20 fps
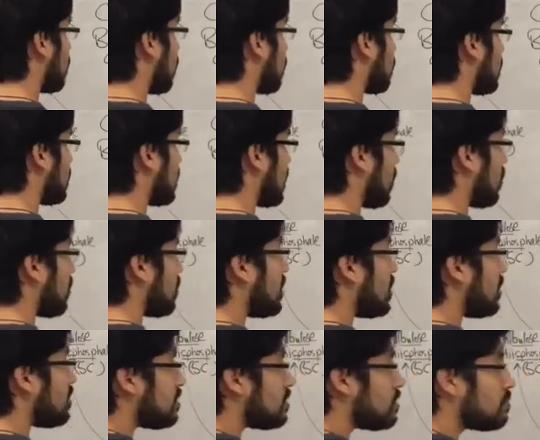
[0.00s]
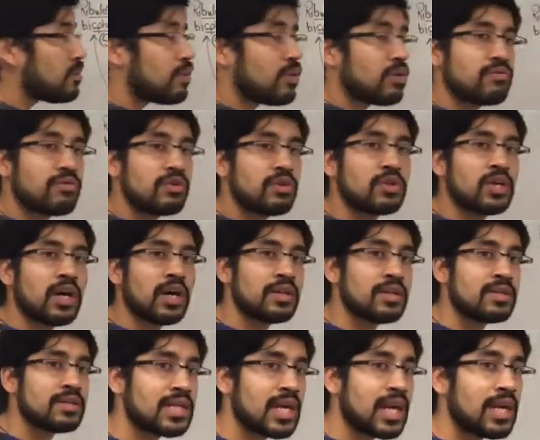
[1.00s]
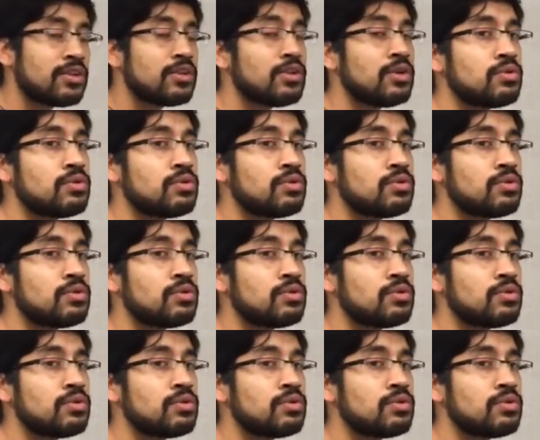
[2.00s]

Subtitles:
process out. This is important for you to understand.